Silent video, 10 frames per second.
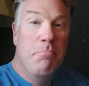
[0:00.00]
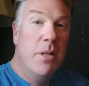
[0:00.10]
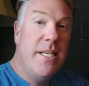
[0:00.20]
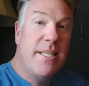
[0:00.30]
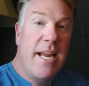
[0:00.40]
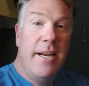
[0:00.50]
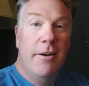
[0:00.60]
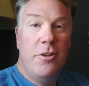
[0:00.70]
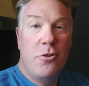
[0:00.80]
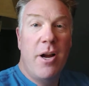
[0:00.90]
Please stand
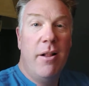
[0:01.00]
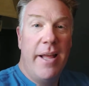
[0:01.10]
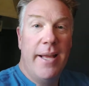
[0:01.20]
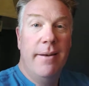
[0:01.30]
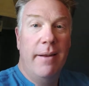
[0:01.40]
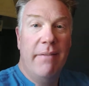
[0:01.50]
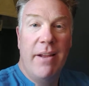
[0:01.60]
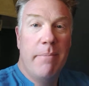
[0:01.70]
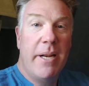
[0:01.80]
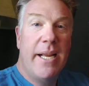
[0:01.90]
here at the trailhead, and if
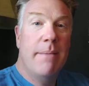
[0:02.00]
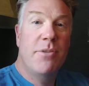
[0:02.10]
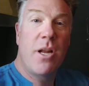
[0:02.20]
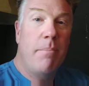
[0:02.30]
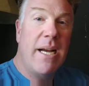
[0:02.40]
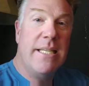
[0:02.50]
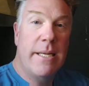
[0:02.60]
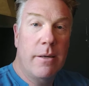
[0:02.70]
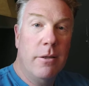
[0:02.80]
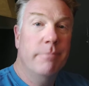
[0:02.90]
anybody comes on a
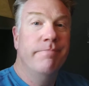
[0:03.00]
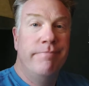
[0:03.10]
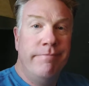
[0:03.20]
bicycle,